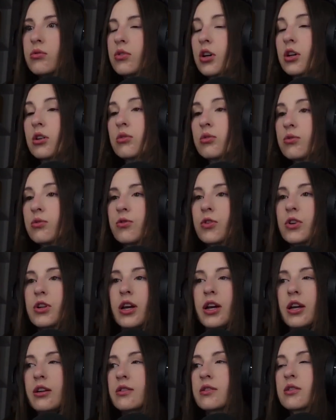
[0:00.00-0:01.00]
a gluten-free
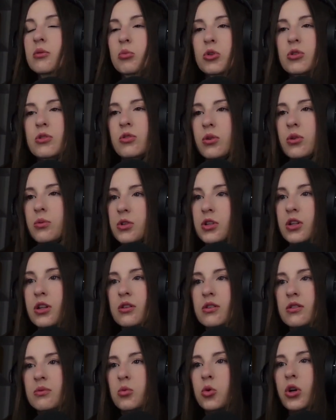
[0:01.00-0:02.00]
diet is a prescription at
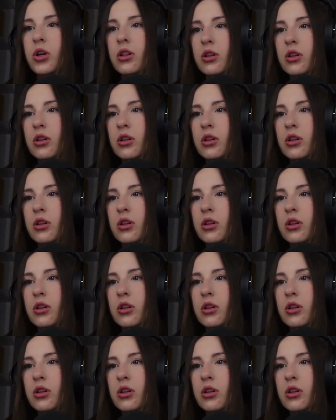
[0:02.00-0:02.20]
this point.